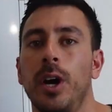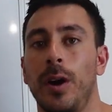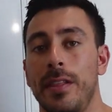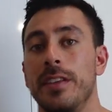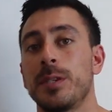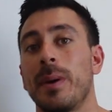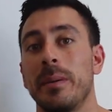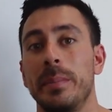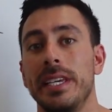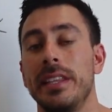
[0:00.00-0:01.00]
All right, this
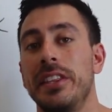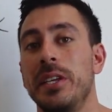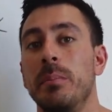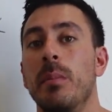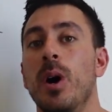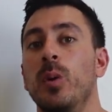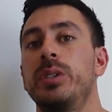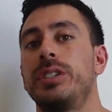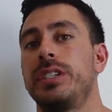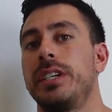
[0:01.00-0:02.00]
might be the
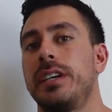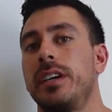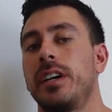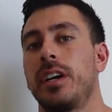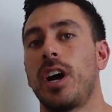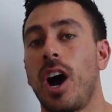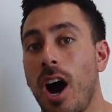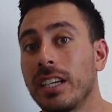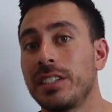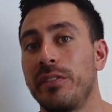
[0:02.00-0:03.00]
most
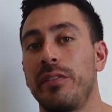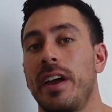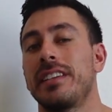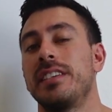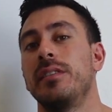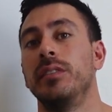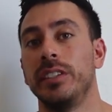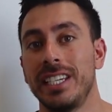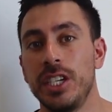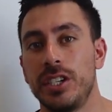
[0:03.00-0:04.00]
cost-effective
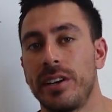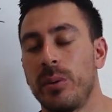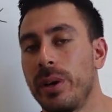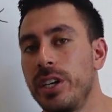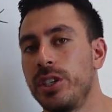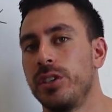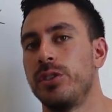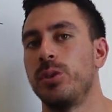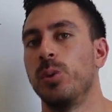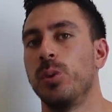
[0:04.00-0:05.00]
lead generation
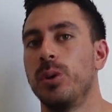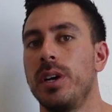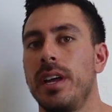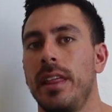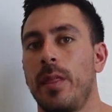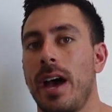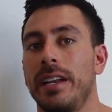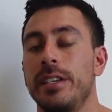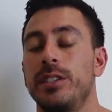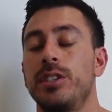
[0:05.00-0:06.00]
tool
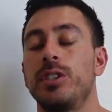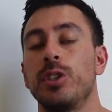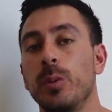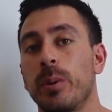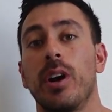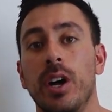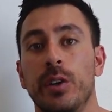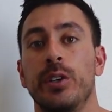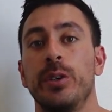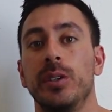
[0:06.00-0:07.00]
that is super
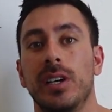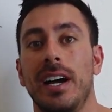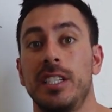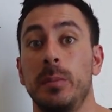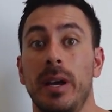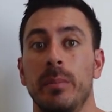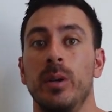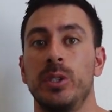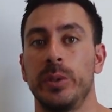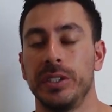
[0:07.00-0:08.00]
underutilized by
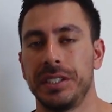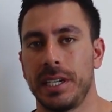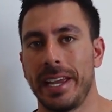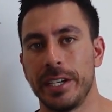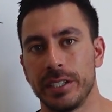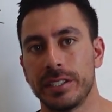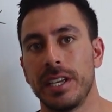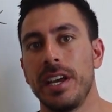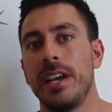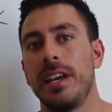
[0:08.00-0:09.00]
most real estate agents.
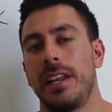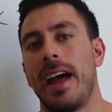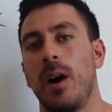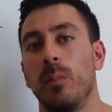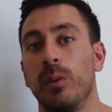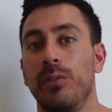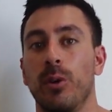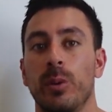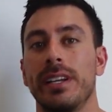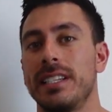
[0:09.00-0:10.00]
Now,
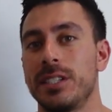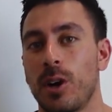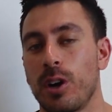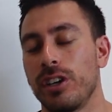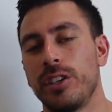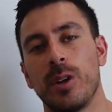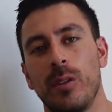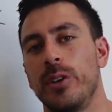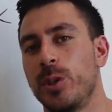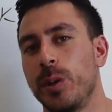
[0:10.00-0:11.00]
before we get started, you know
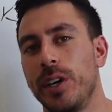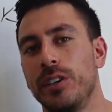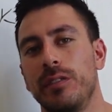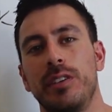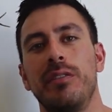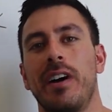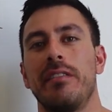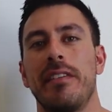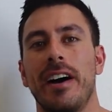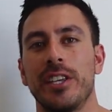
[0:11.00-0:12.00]
the drill. If you
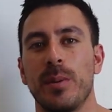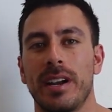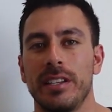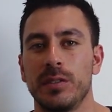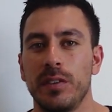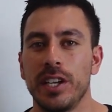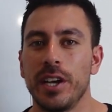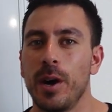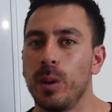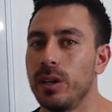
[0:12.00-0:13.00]
find value out of this
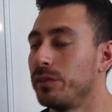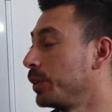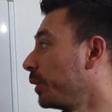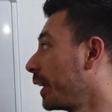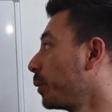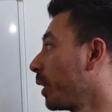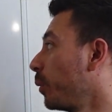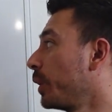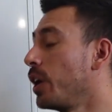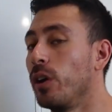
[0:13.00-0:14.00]
video, if you like what I
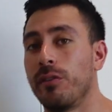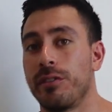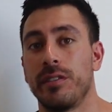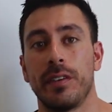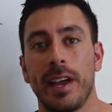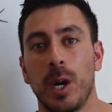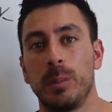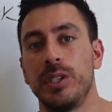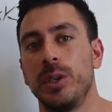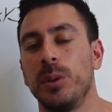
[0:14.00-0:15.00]
went over, if it
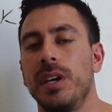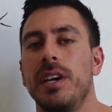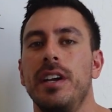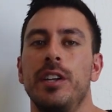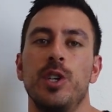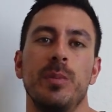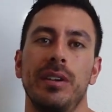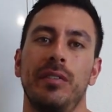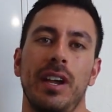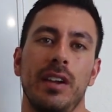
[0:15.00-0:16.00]
helped you, do me
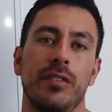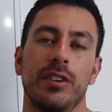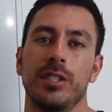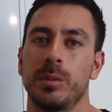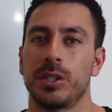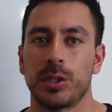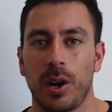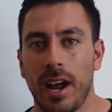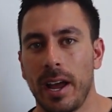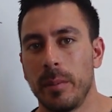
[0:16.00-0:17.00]
a favor,
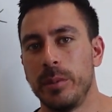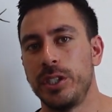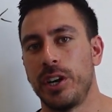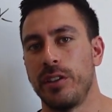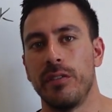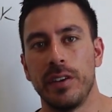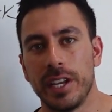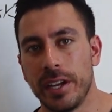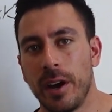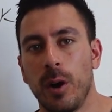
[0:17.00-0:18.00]
subscribe, share the
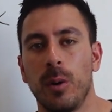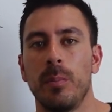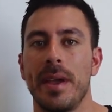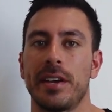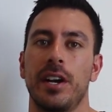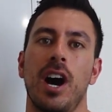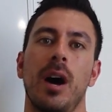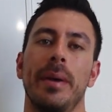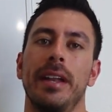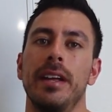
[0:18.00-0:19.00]
video, make a
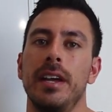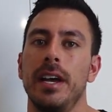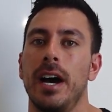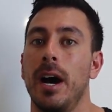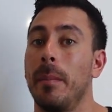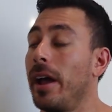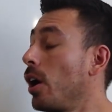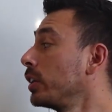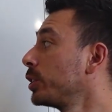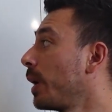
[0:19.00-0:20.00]
comment. I
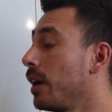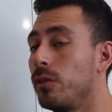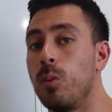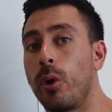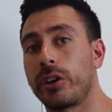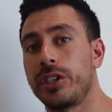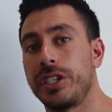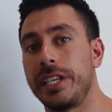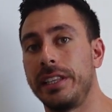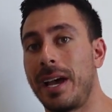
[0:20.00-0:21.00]
also have a
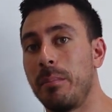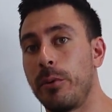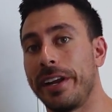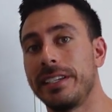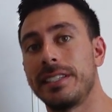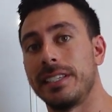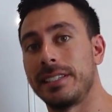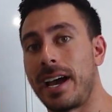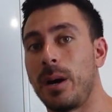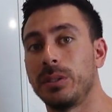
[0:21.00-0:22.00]
worksheet that breaks
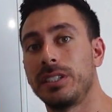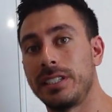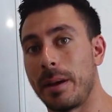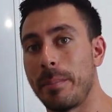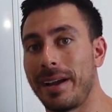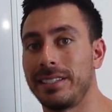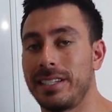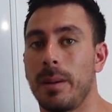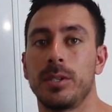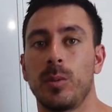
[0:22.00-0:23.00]
this out step by
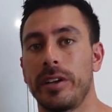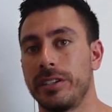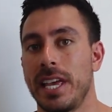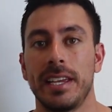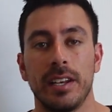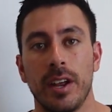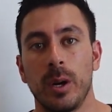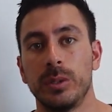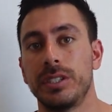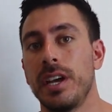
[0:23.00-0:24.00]
step. So while you're taking
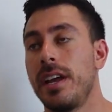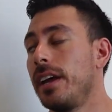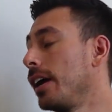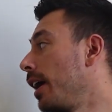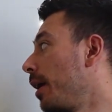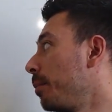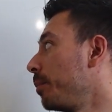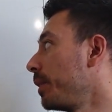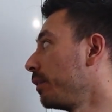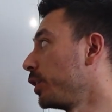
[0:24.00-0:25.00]
notes,
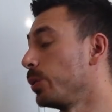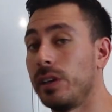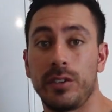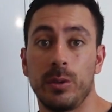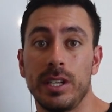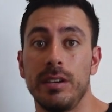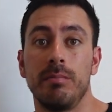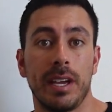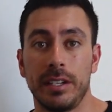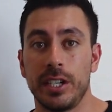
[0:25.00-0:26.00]
if you
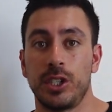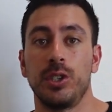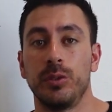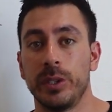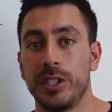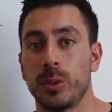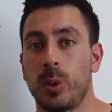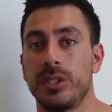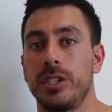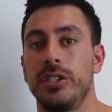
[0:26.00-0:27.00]
need additional
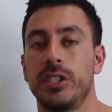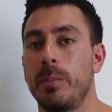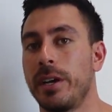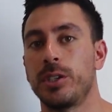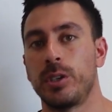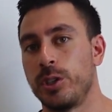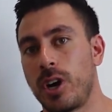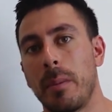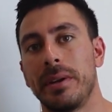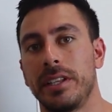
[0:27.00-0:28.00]
resources, just make sure and
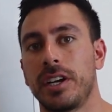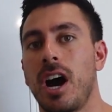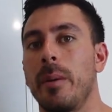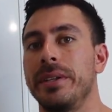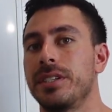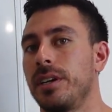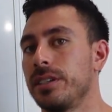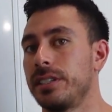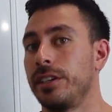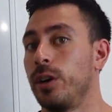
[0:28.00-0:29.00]
drop it in the comments and I'll
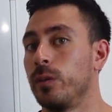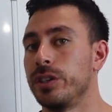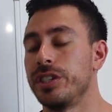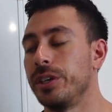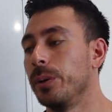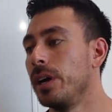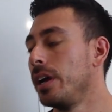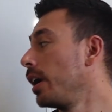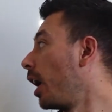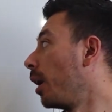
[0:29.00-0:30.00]
send it over to you.
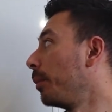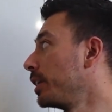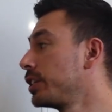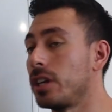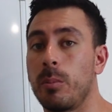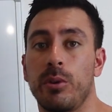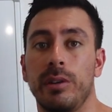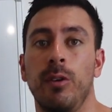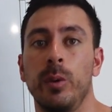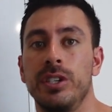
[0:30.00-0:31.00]
A
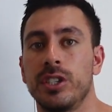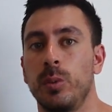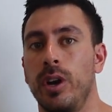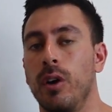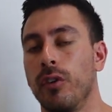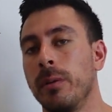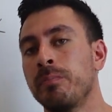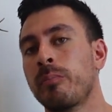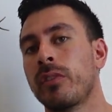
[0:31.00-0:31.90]
summary of what we just went over.